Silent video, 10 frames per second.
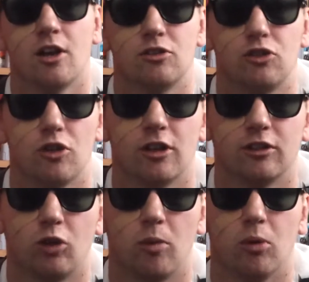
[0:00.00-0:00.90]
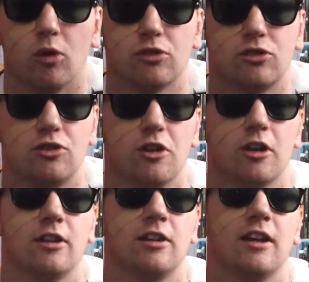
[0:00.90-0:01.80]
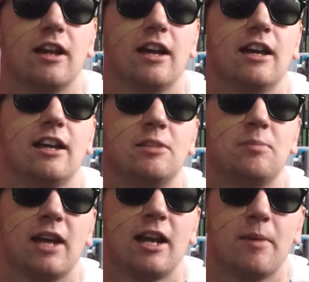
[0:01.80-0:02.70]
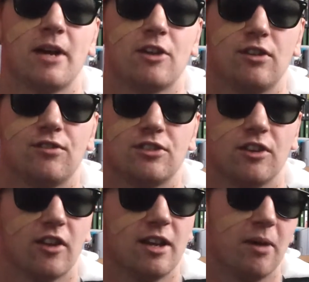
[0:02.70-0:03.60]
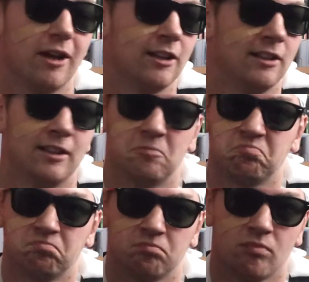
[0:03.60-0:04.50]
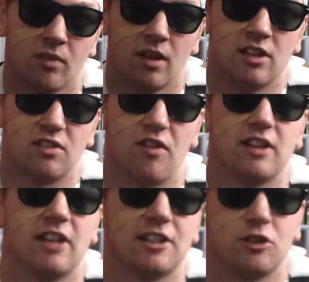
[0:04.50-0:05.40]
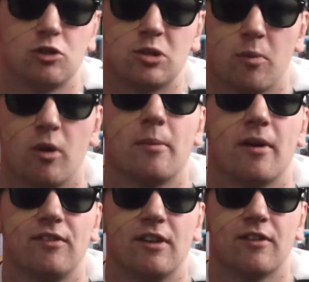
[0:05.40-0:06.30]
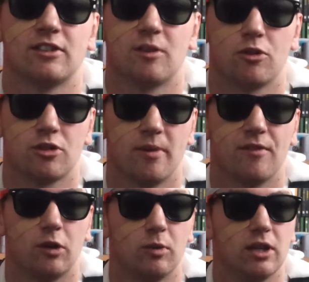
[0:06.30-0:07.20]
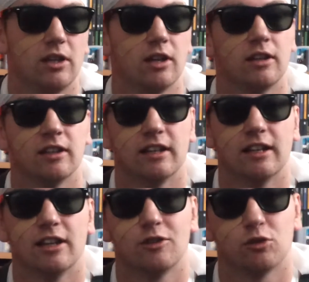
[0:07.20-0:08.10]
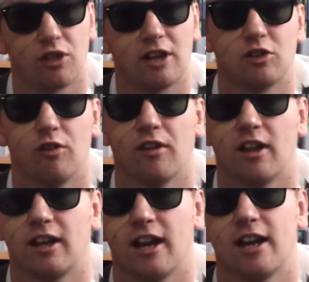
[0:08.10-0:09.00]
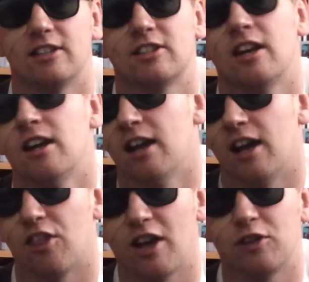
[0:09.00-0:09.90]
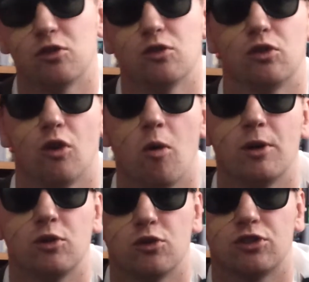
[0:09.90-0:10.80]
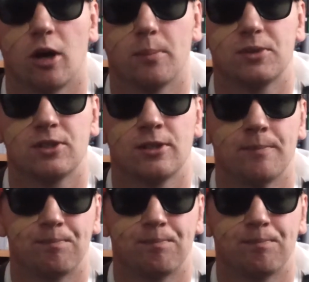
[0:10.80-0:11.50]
top bloke Stuart. He's been getting a bit of grief recently, but he's a fantastic YouTuber, one of my favourites. I watch him every week. So thanks a lot for that, guys. And thank you to all my new subs.